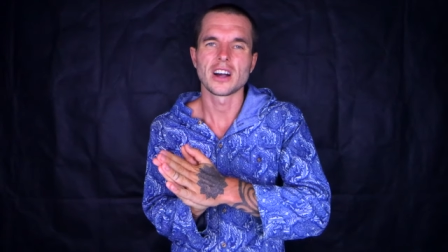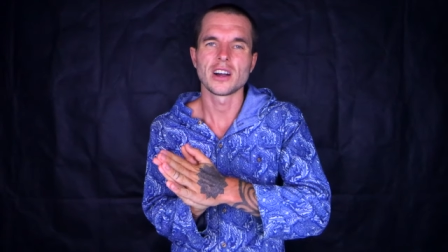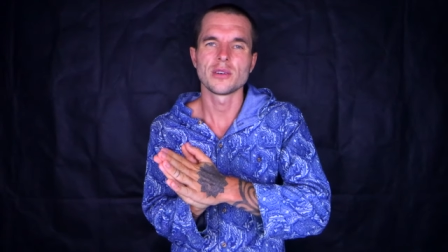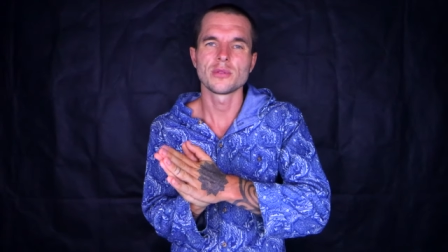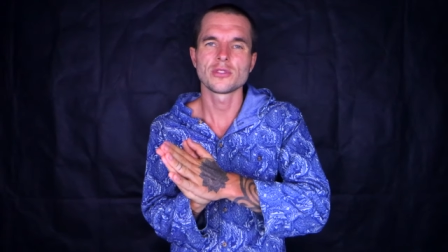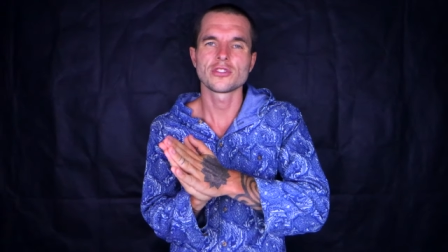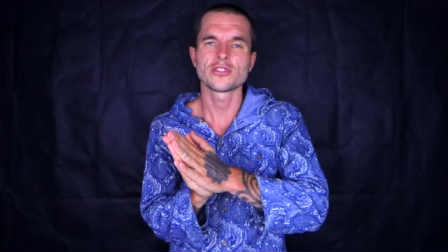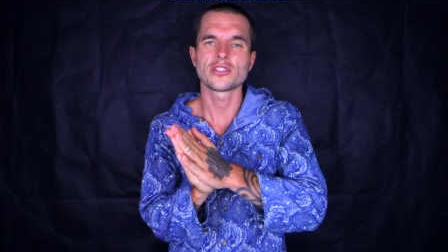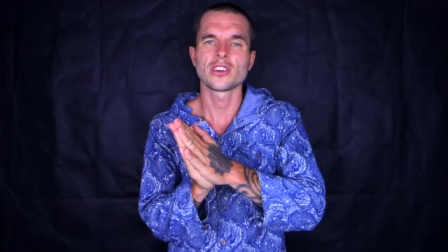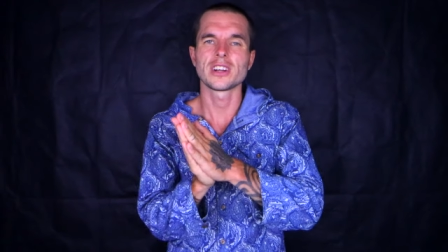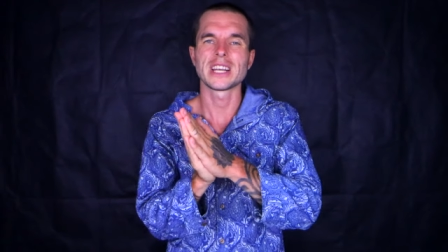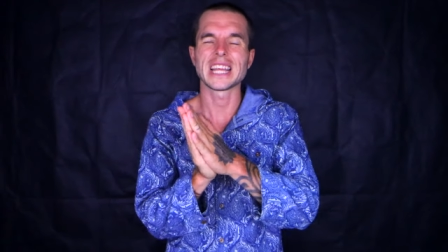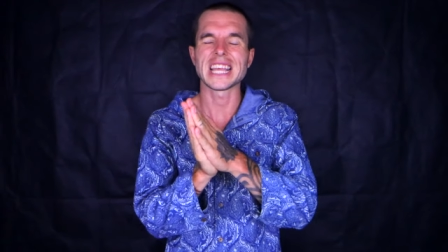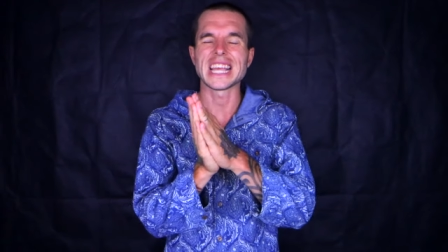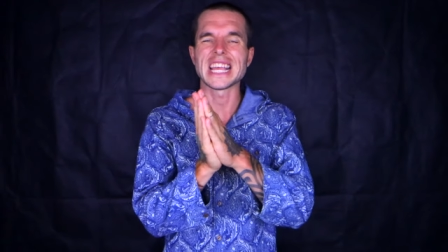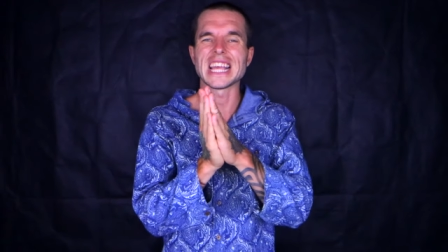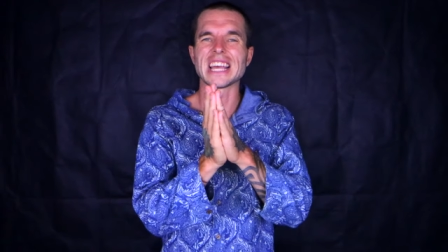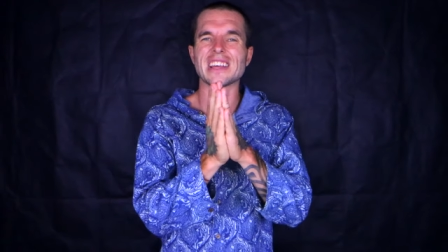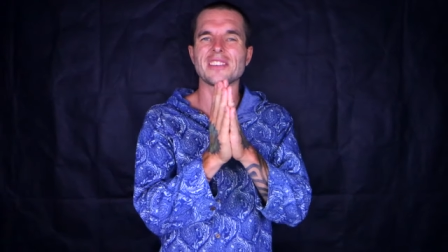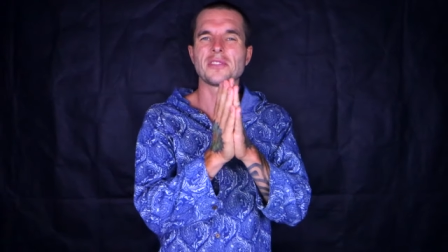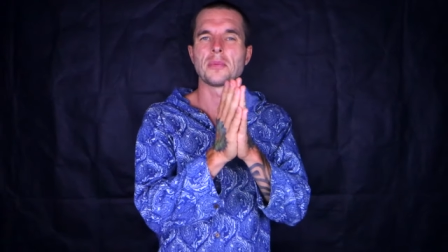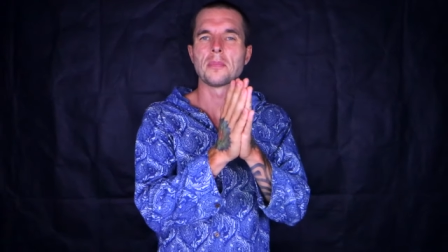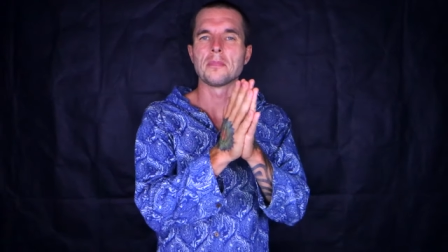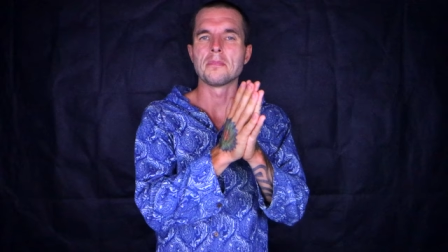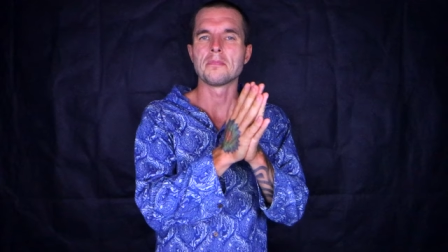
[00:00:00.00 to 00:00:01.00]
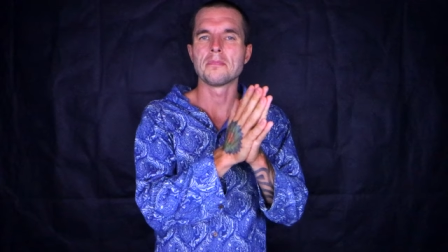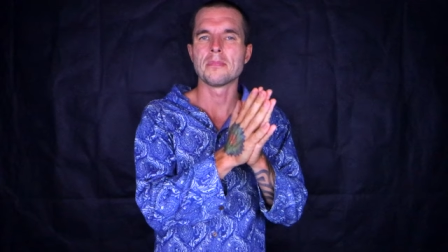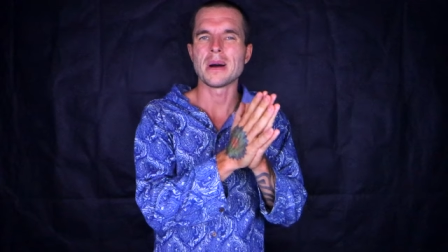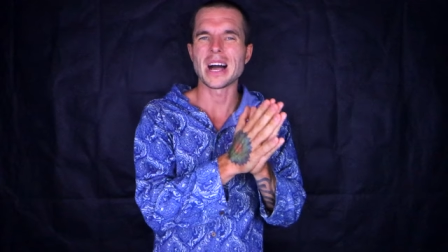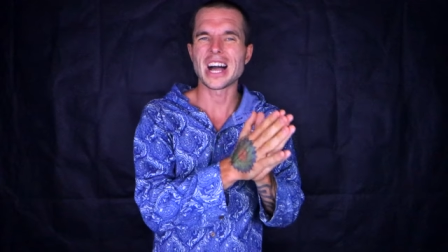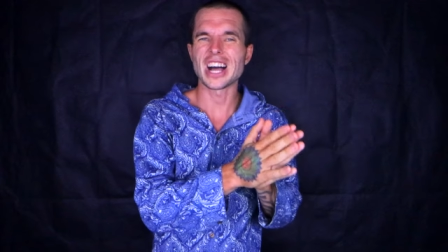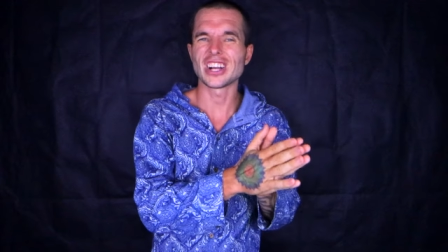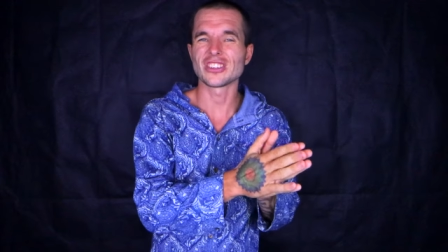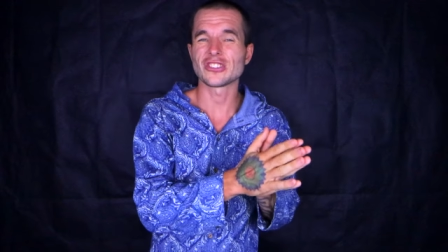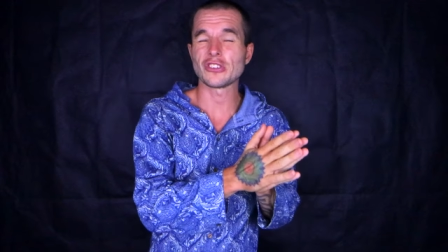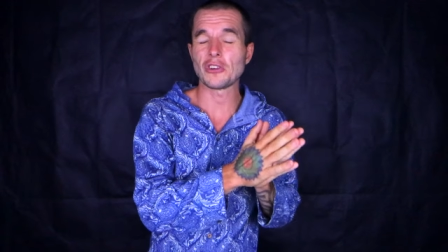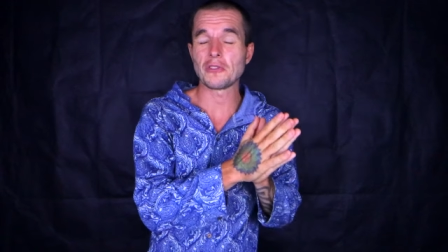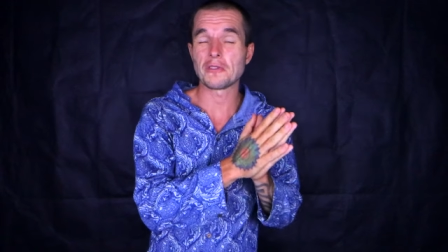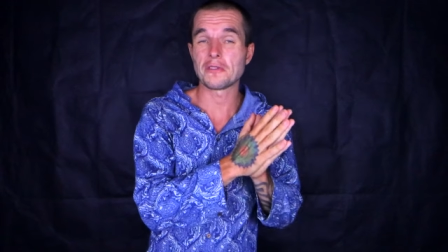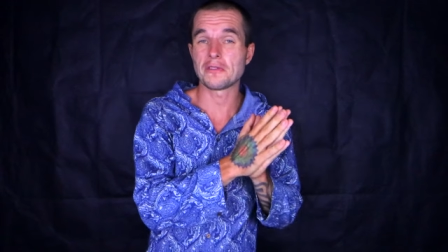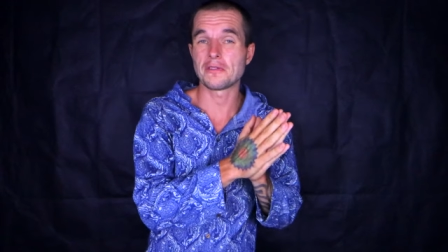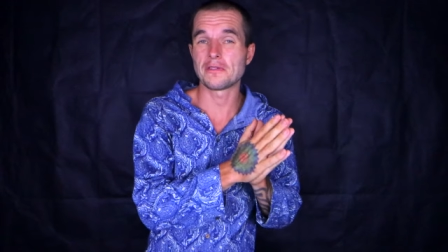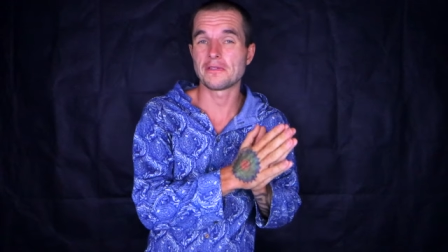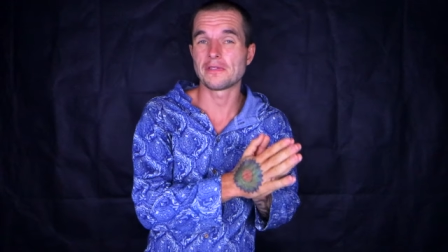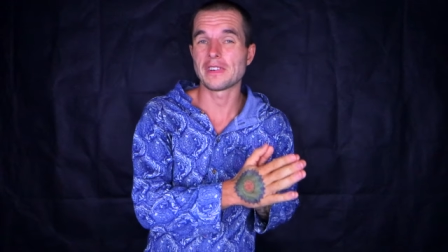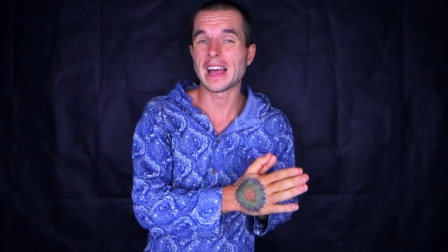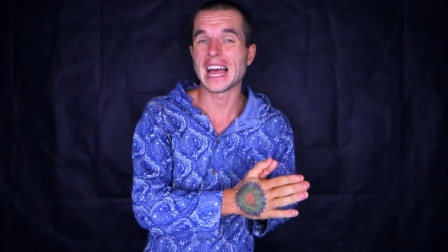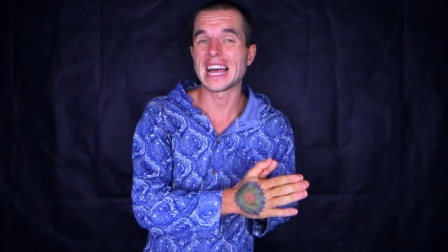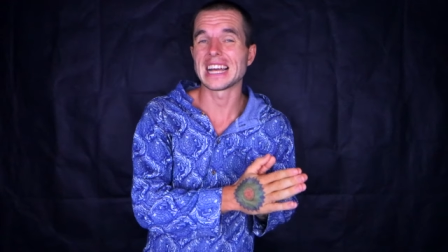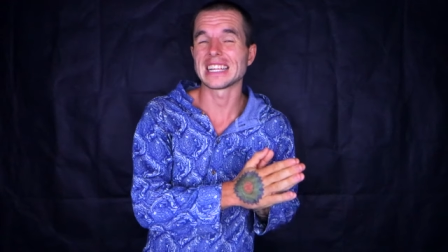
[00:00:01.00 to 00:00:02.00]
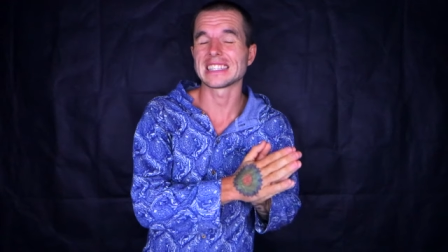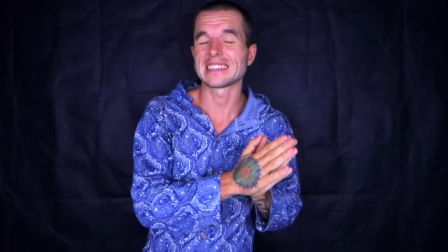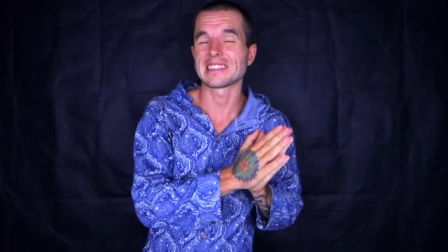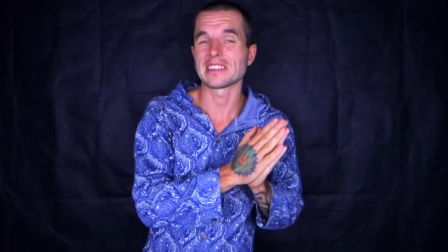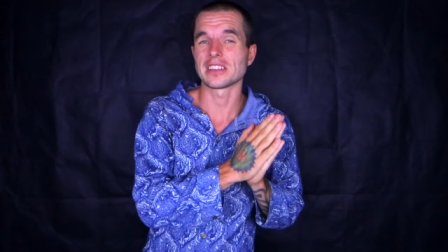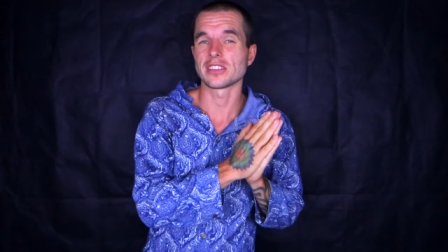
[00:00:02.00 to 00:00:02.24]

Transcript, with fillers: I was trying to eat as much fat